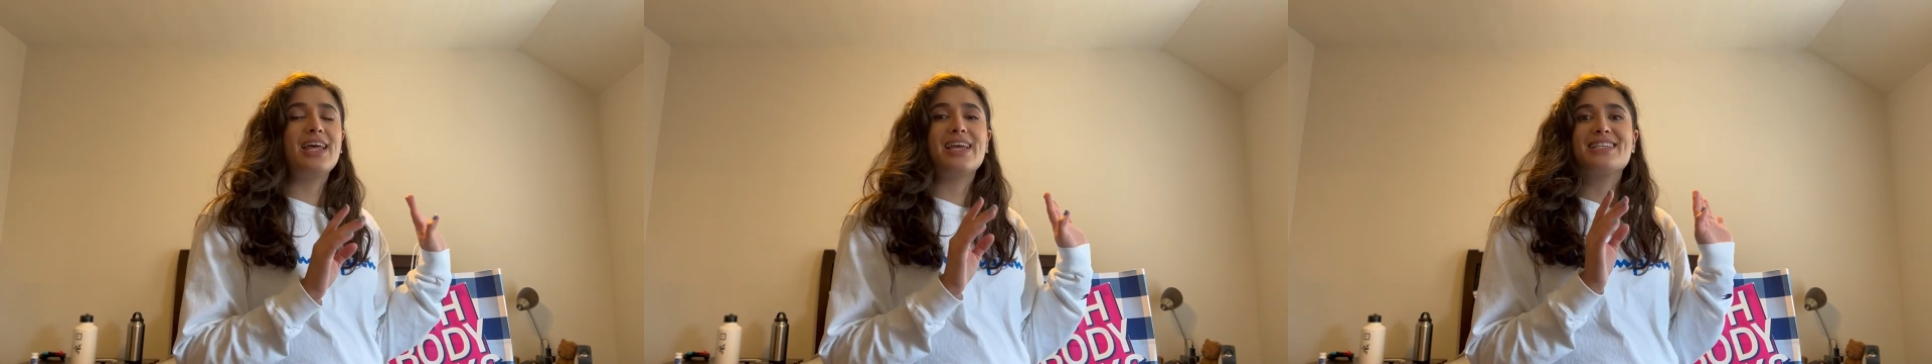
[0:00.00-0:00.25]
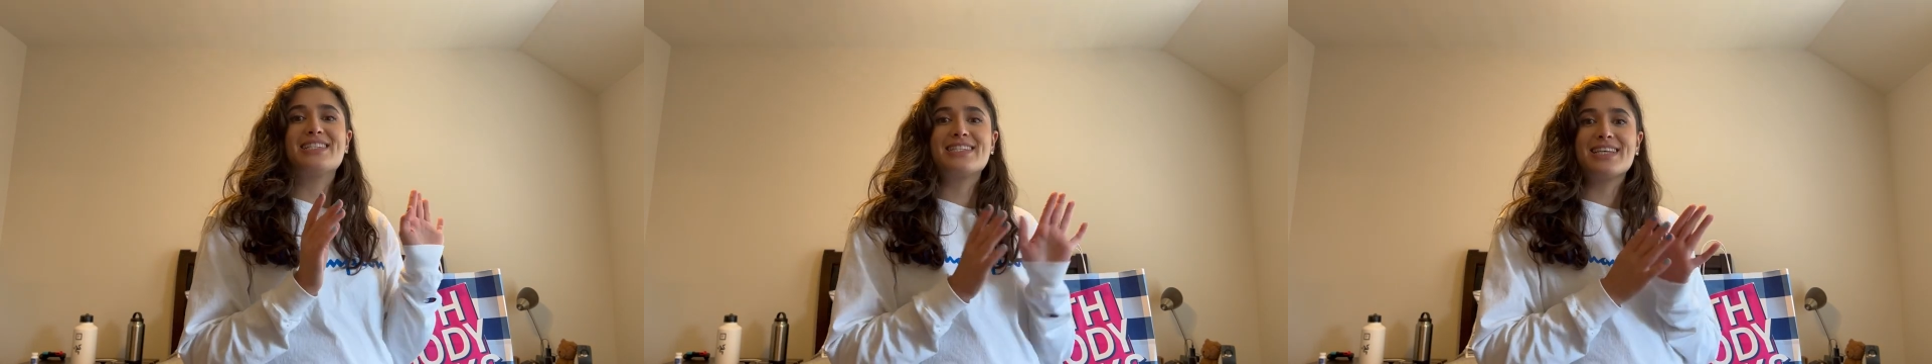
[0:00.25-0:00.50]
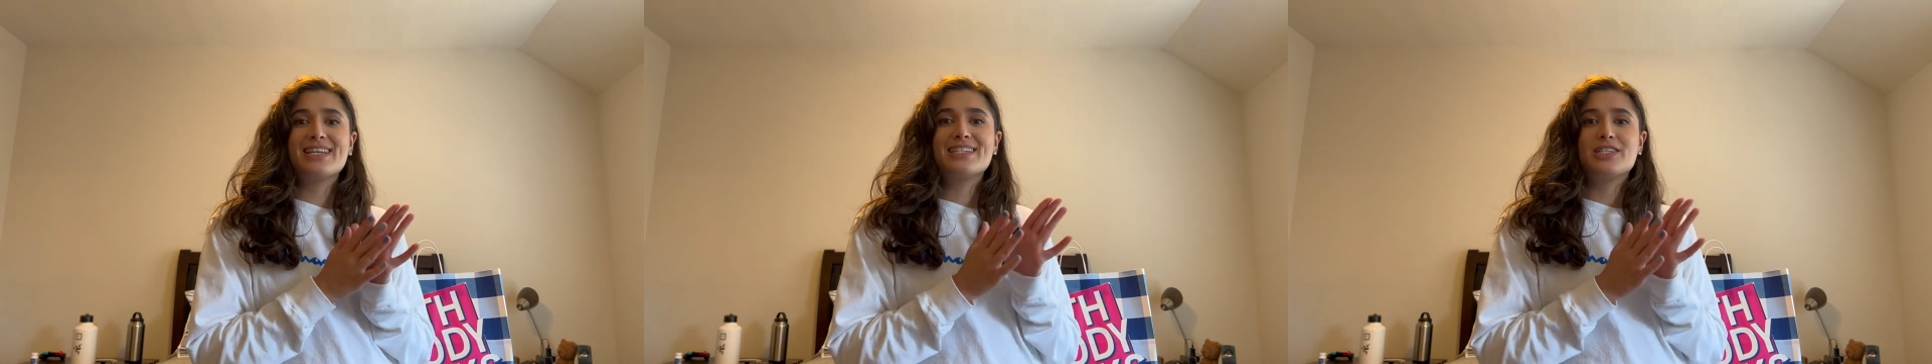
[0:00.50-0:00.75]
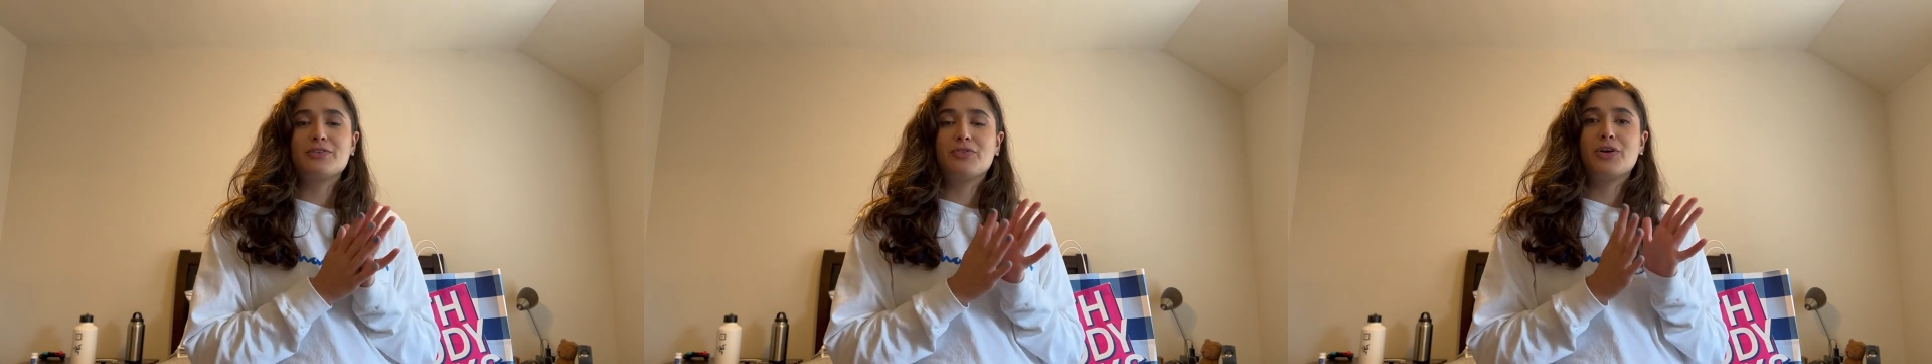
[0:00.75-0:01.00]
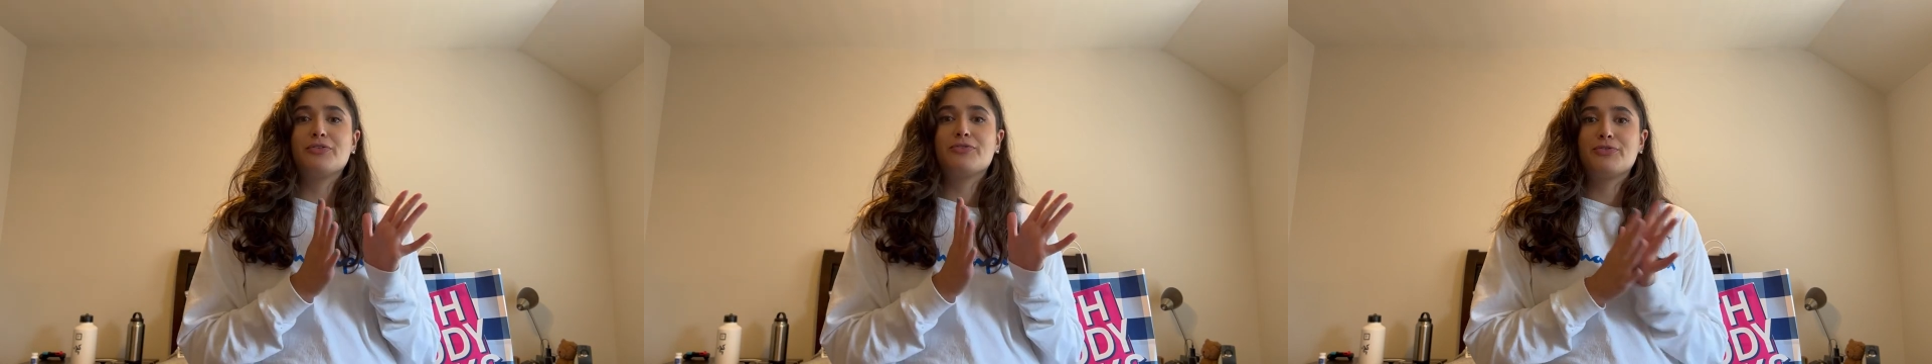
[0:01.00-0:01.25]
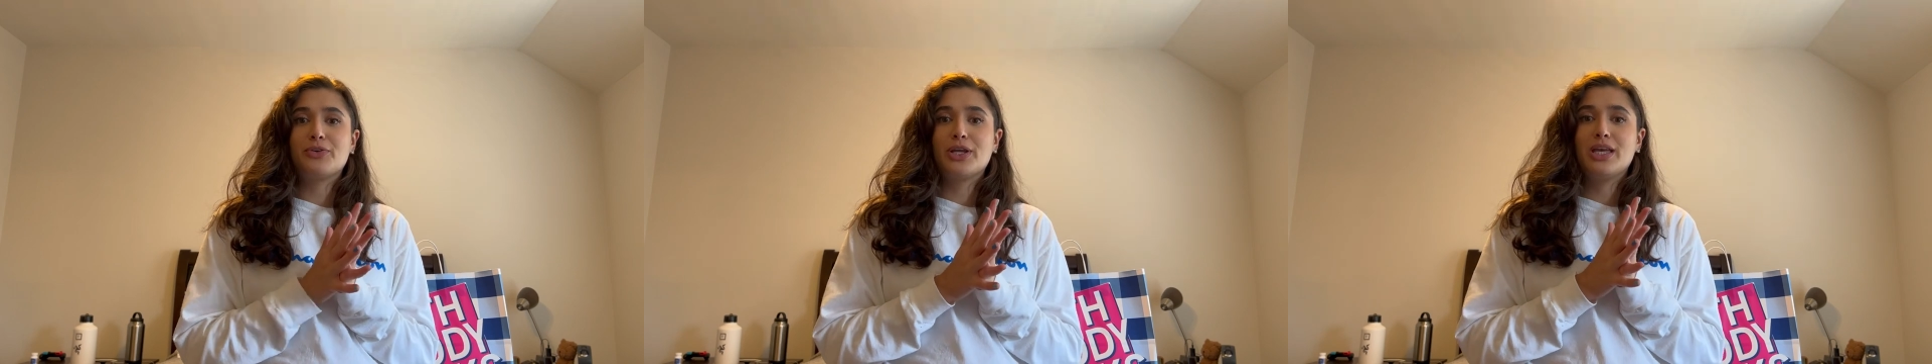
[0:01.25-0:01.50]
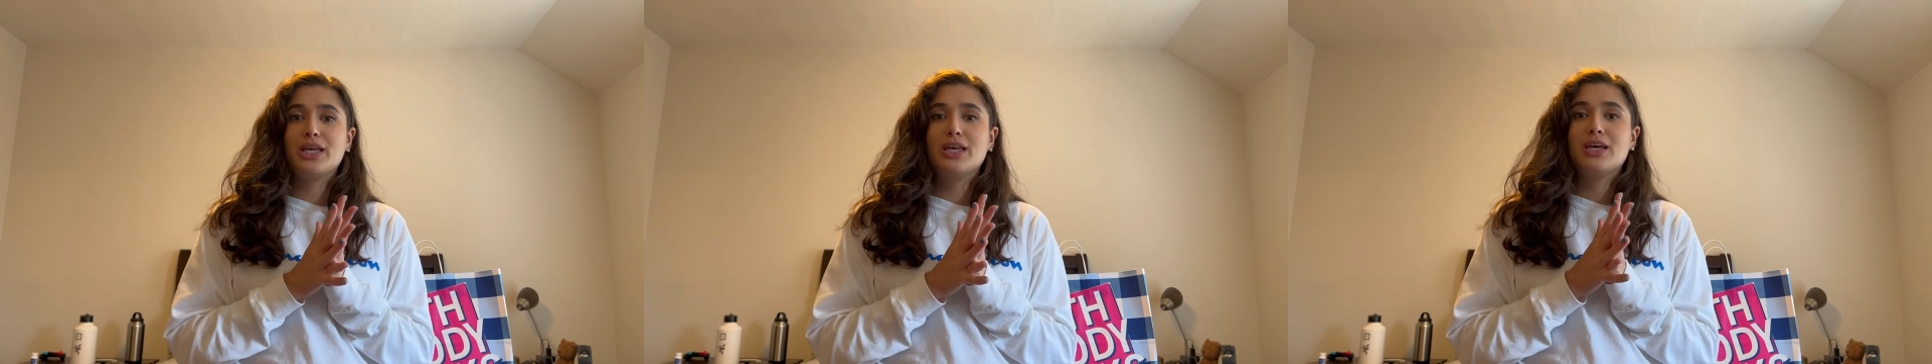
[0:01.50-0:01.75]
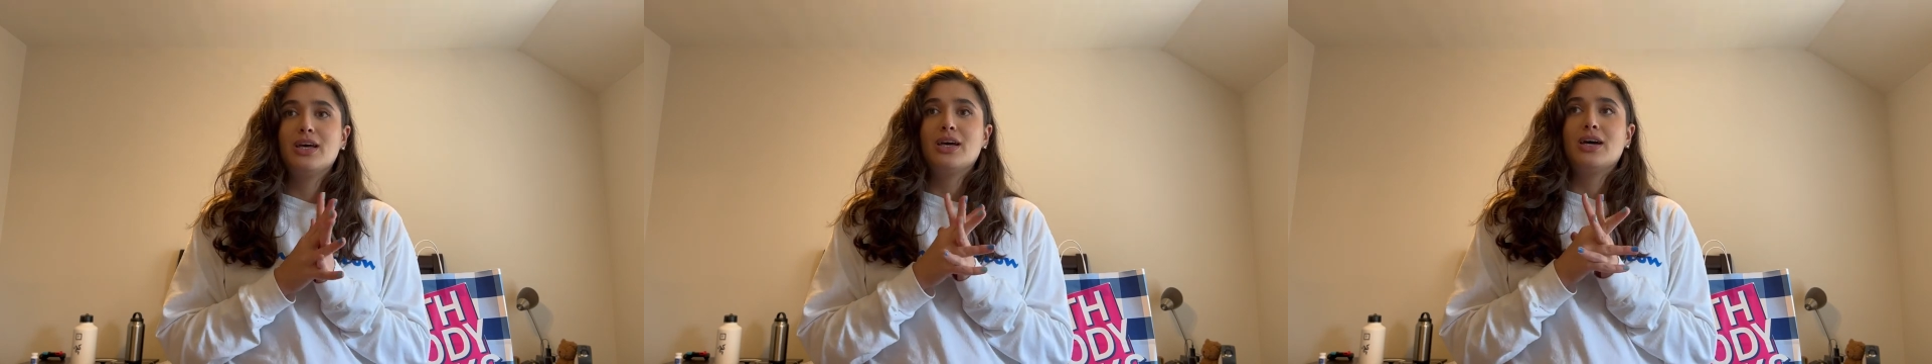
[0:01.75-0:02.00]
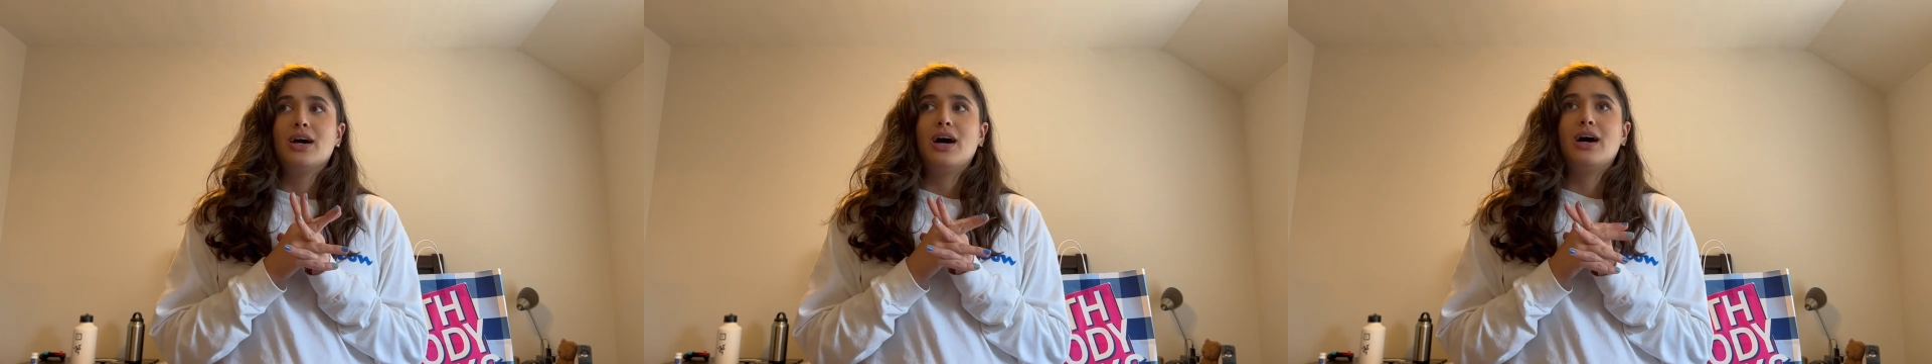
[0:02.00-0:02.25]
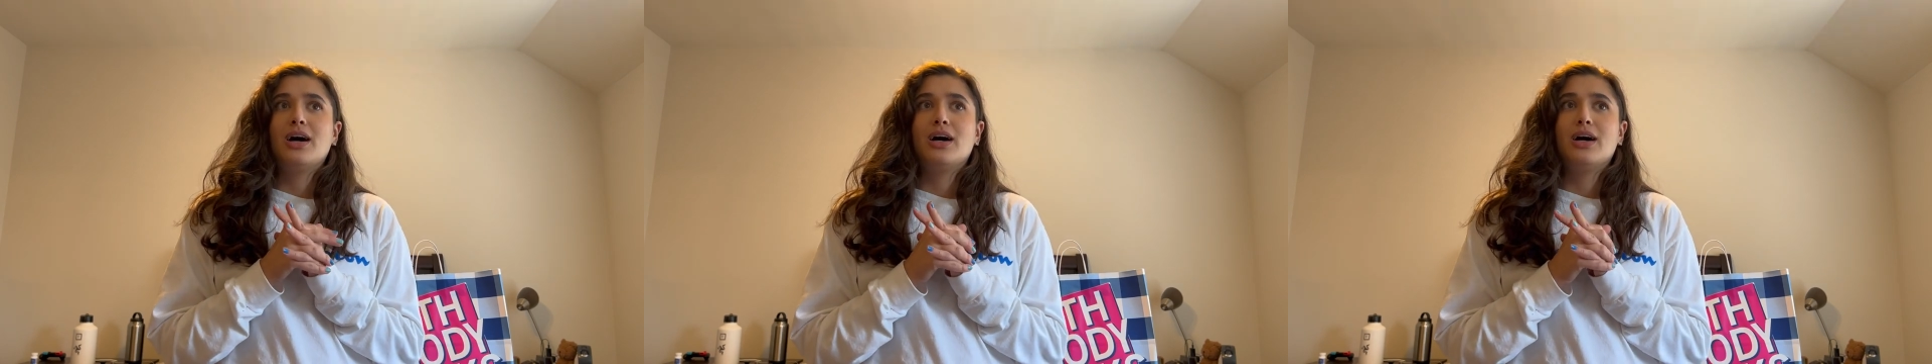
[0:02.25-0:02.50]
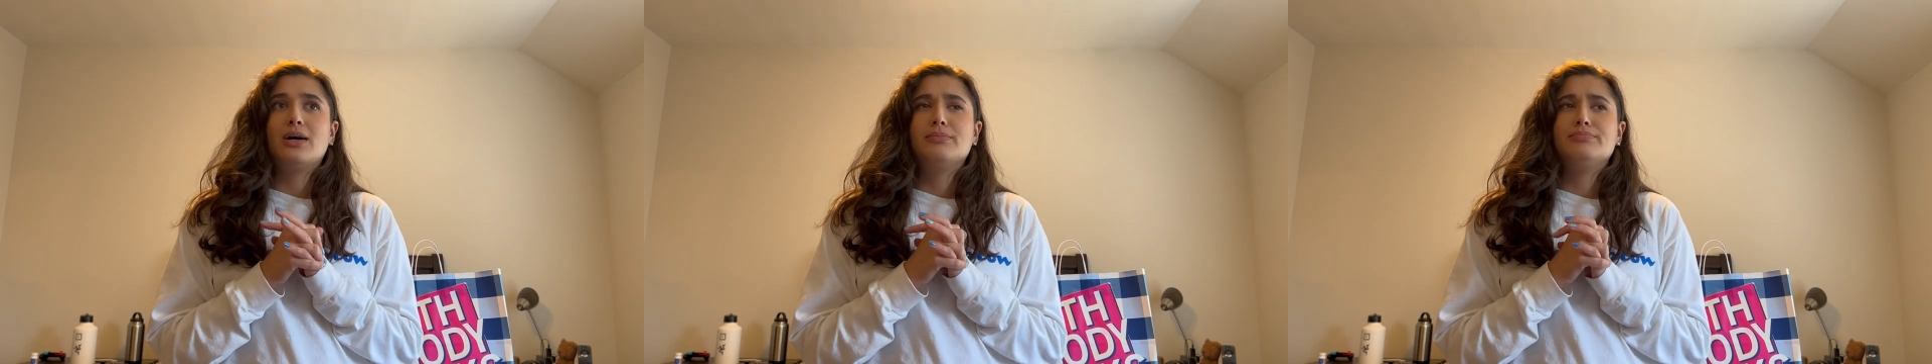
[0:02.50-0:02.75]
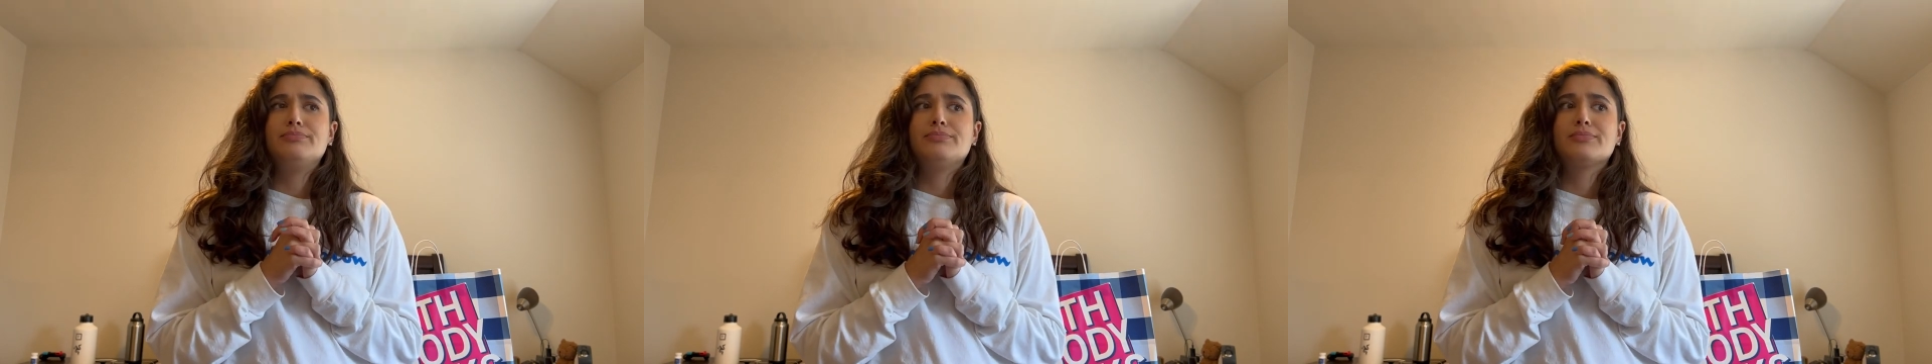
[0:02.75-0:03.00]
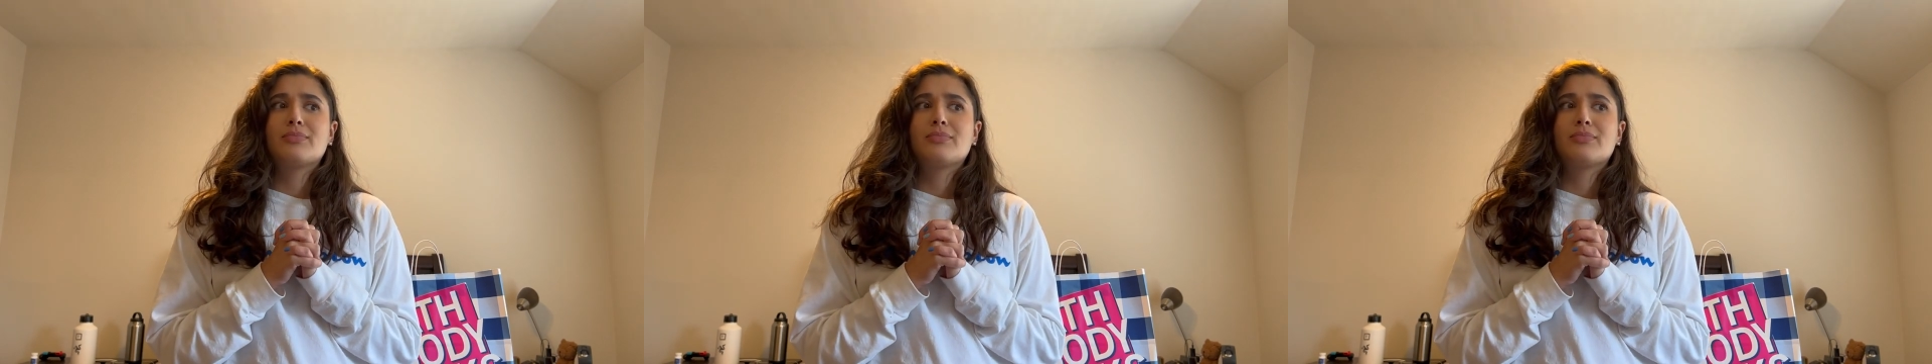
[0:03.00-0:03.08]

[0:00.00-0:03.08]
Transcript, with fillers: like six different free um,